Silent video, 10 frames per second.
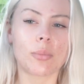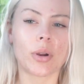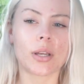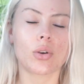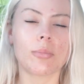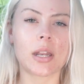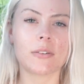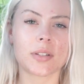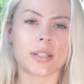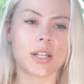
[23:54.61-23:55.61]
bring your
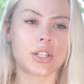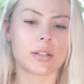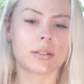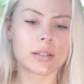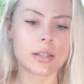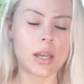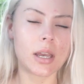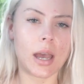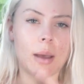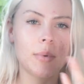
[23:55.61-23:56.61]
manifestations
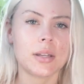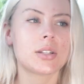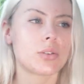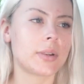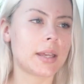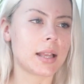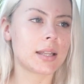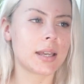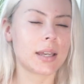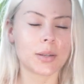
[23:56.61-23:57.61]
into
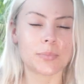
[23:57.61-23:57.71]
reality.